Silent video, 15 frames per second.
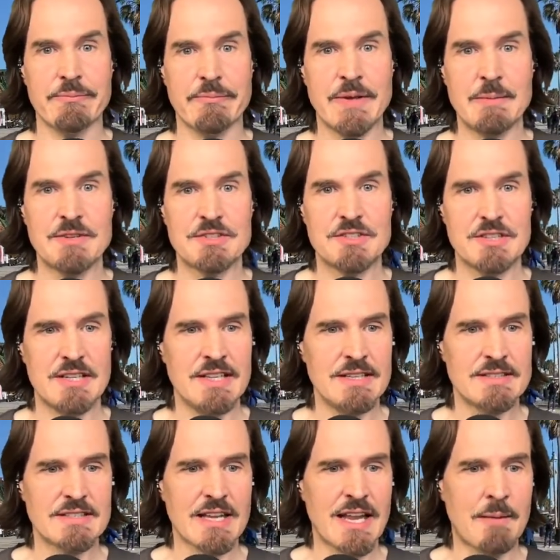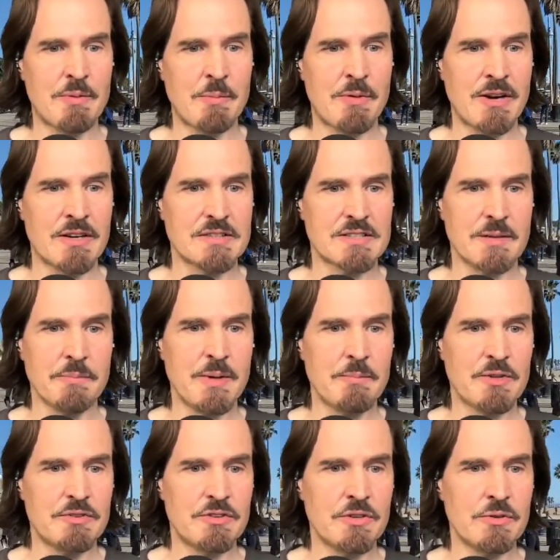maybe she eats capybaras. Some
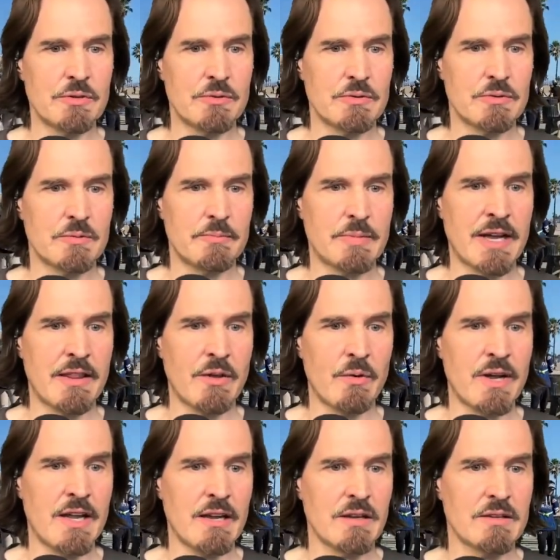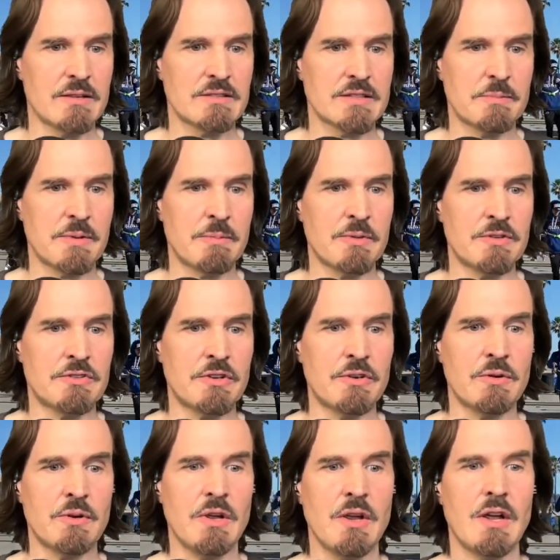people do, by the way. Some people
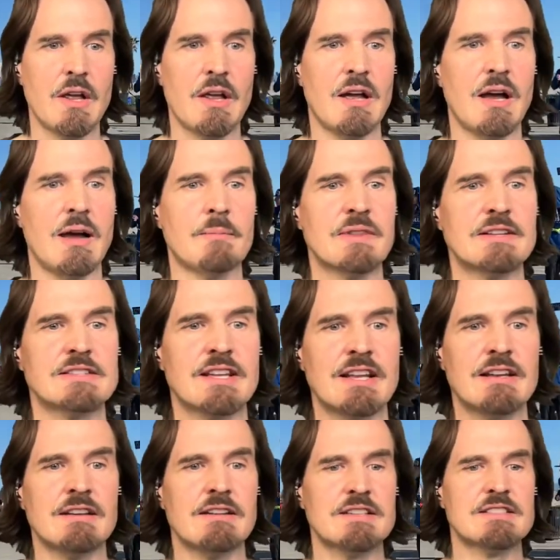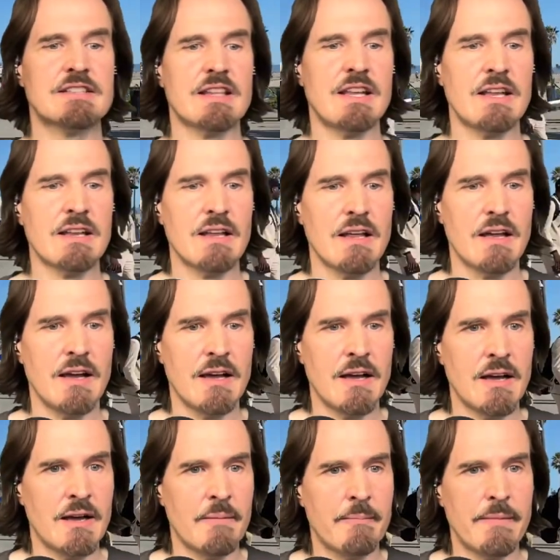do. Um, let's get into this thing.
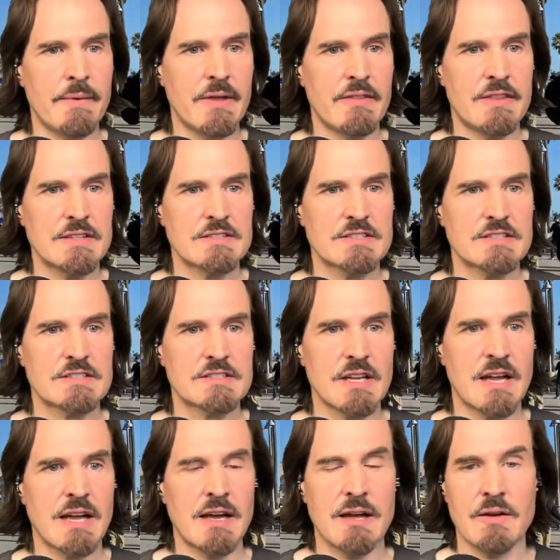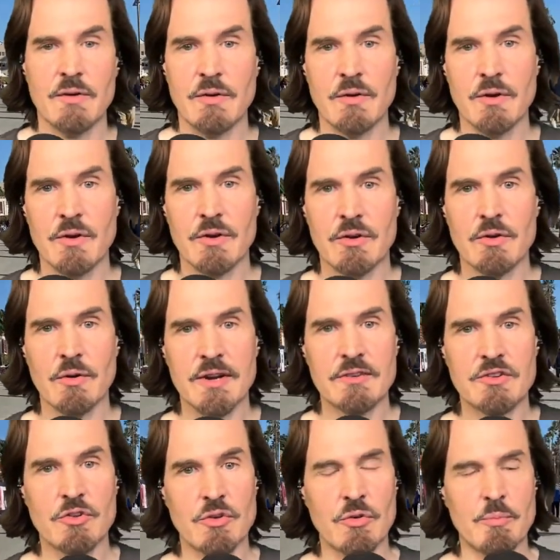Um, this is uh,
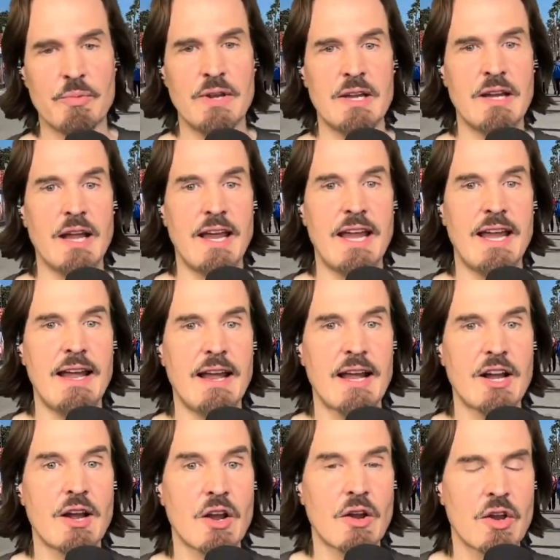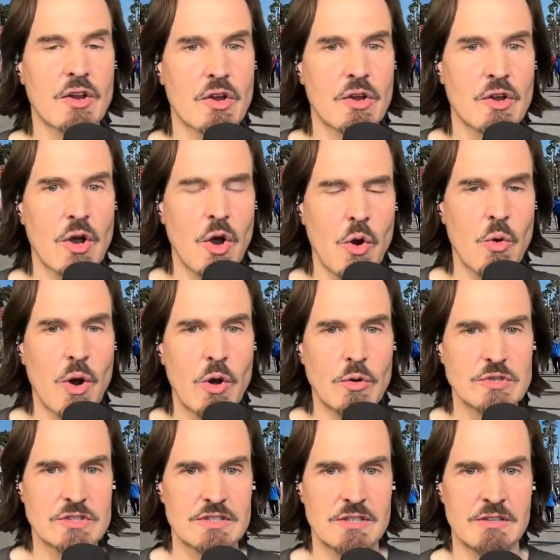going to be a
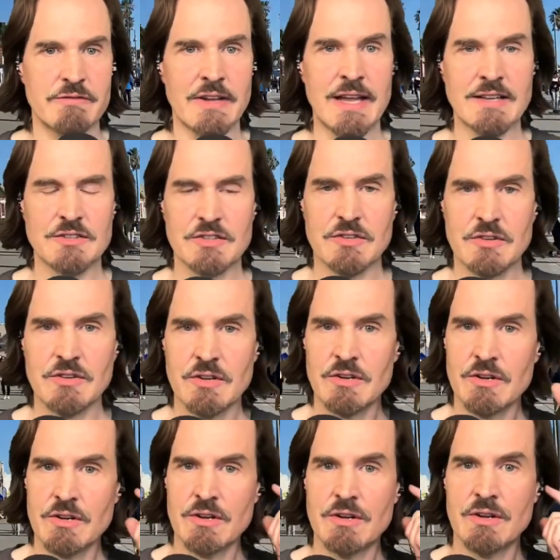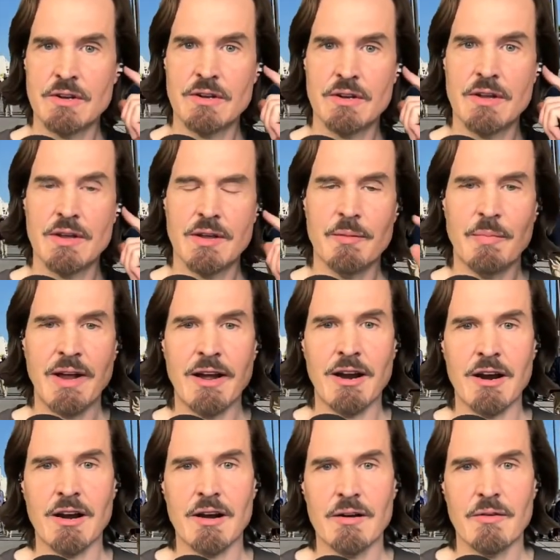co-hosted event by
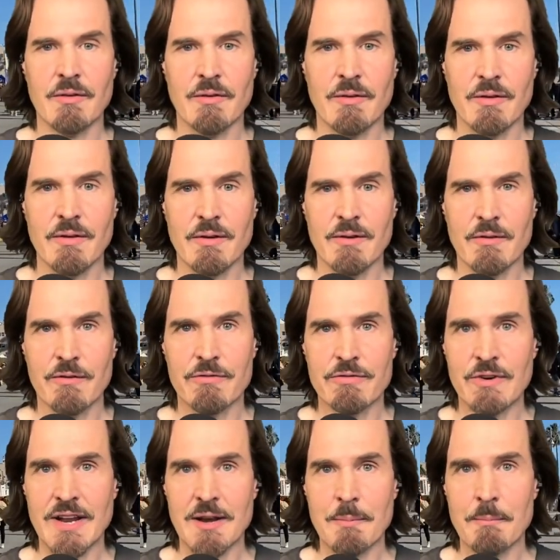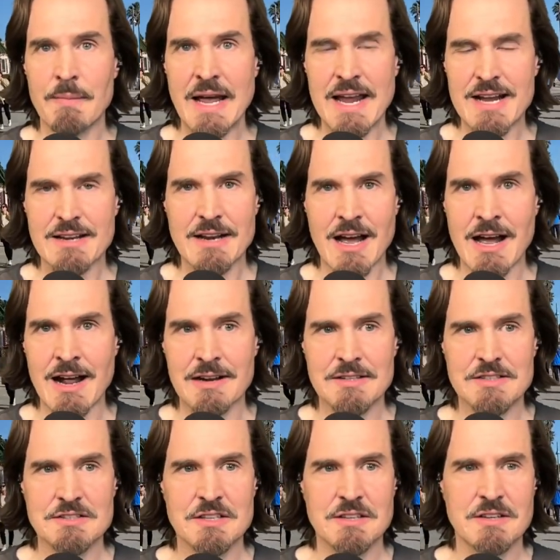our friend Mike
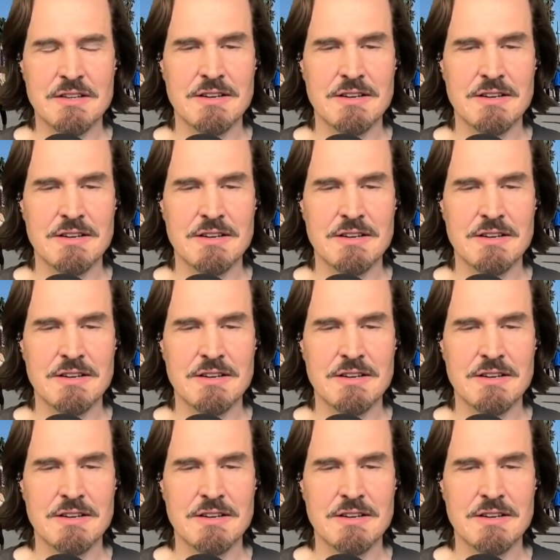Knox,